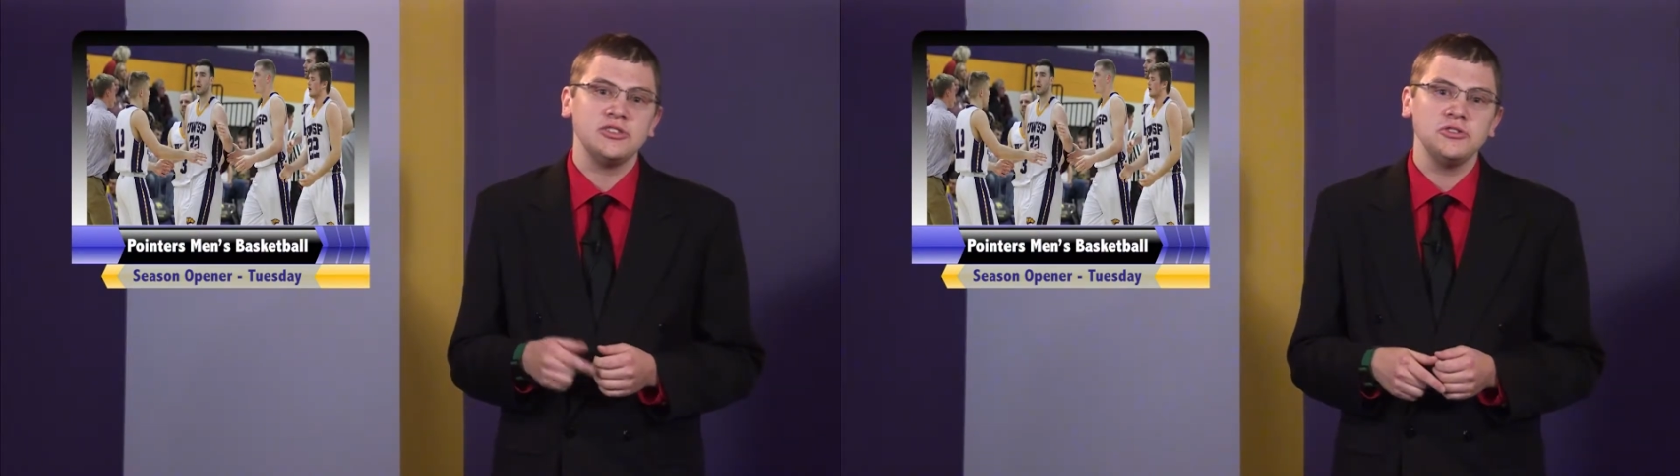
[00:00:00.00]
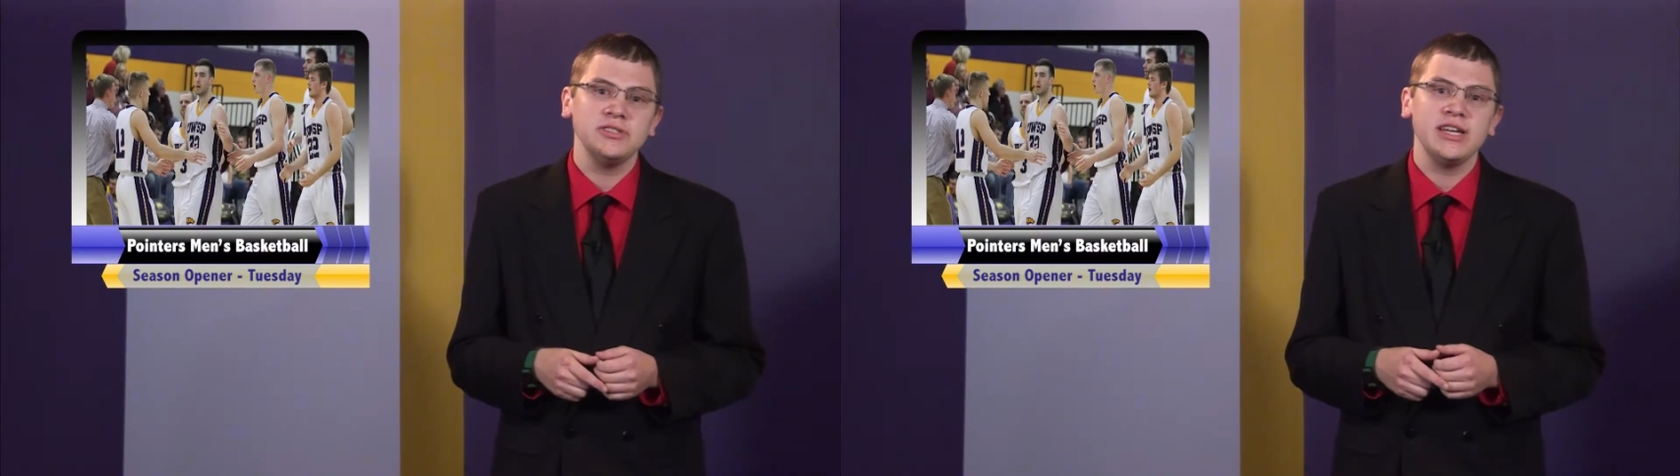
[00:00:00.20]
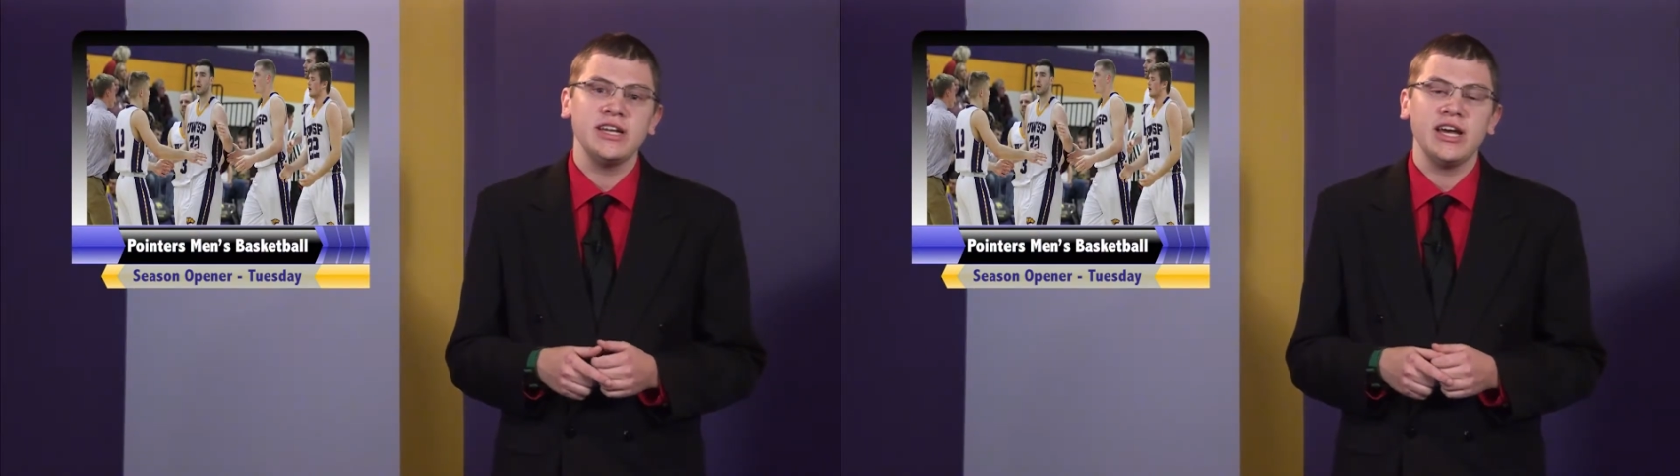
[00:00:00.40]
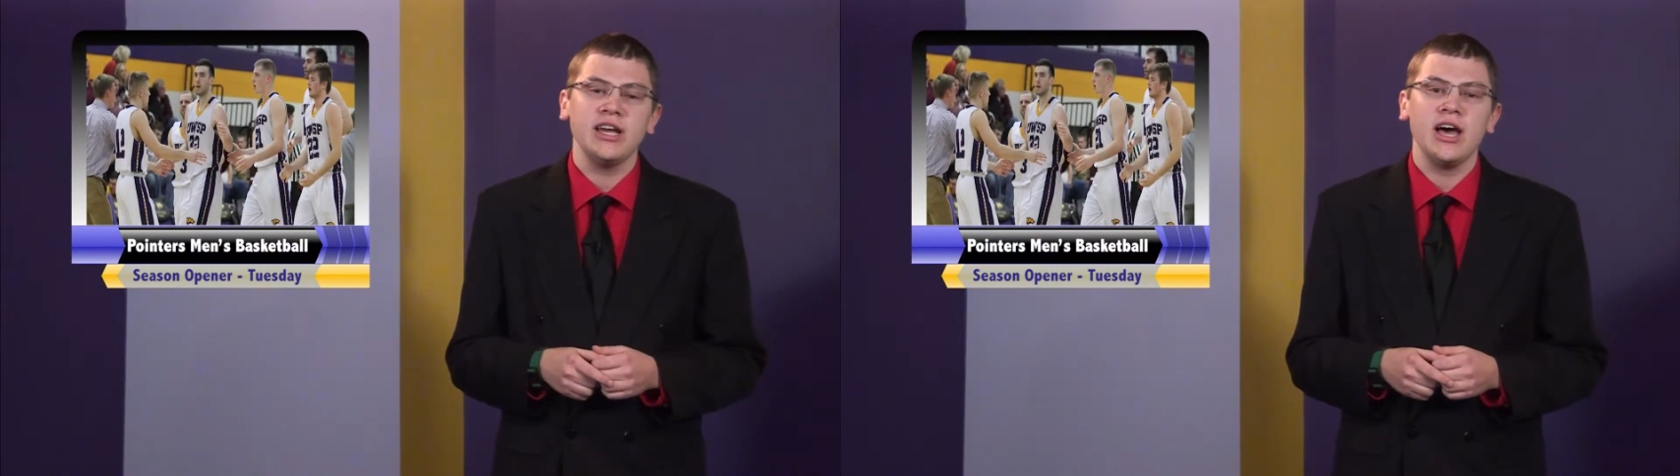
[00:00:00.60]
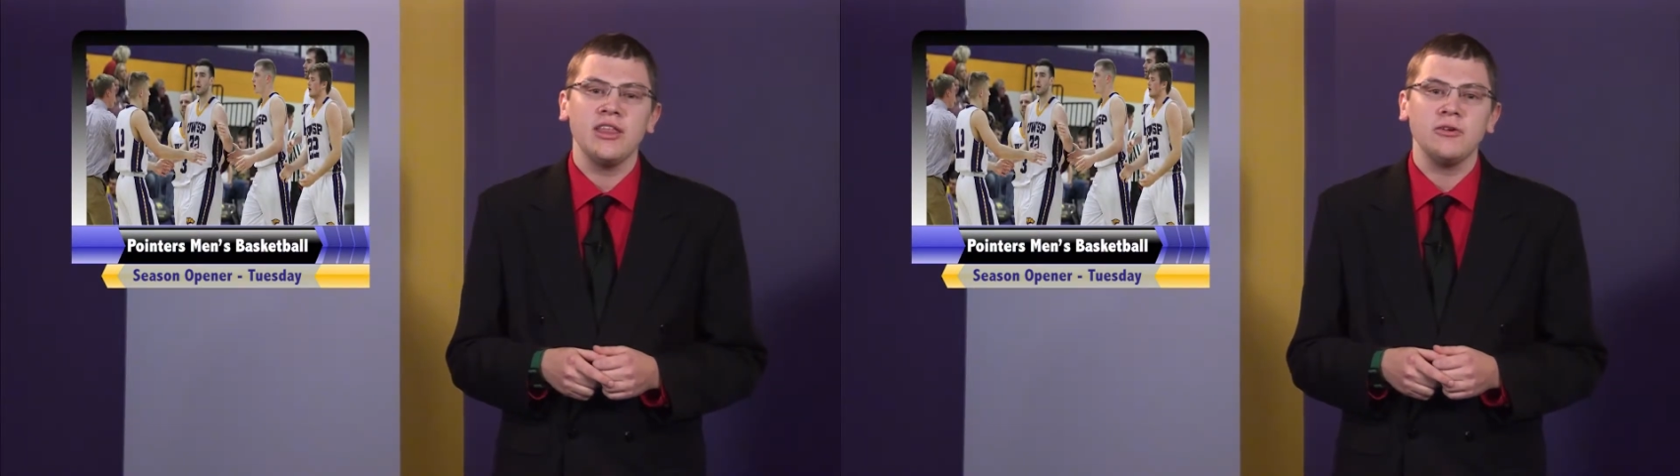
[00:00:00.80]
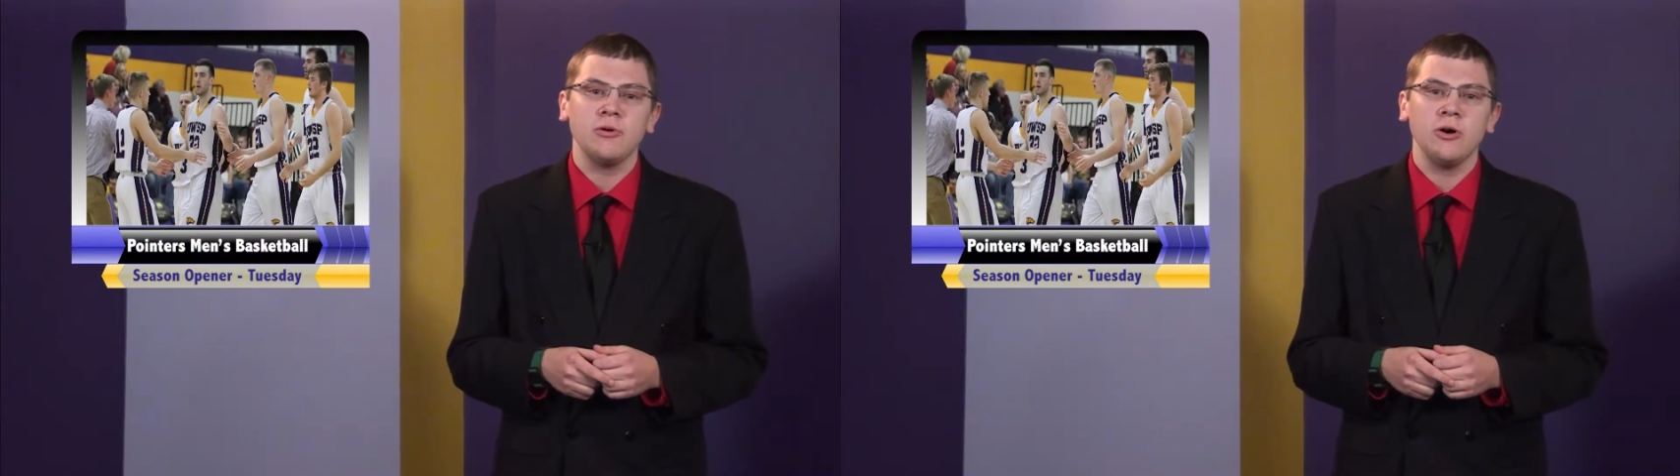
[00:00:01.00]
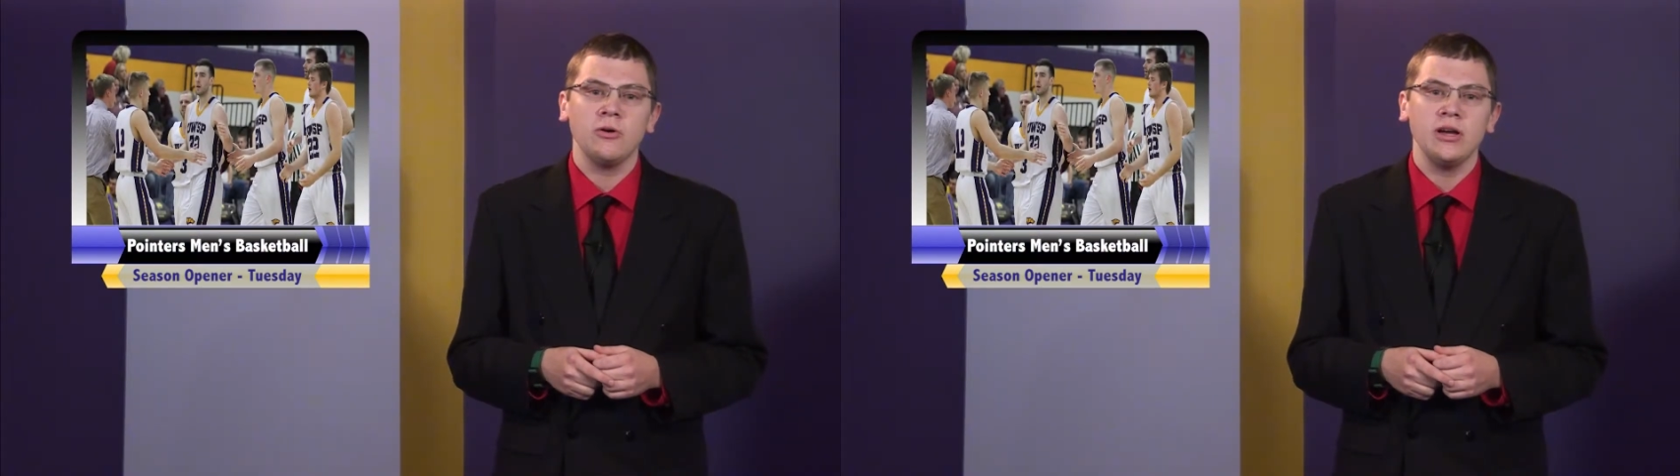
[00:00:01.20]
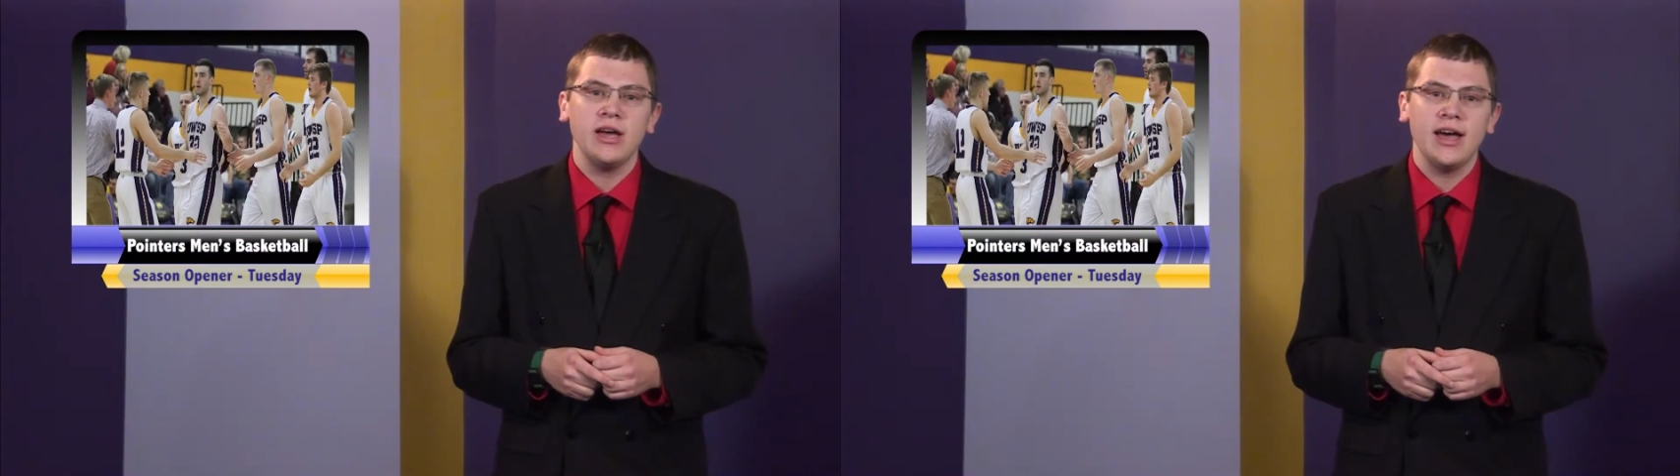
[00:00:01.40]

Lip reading: Tuesday night on the road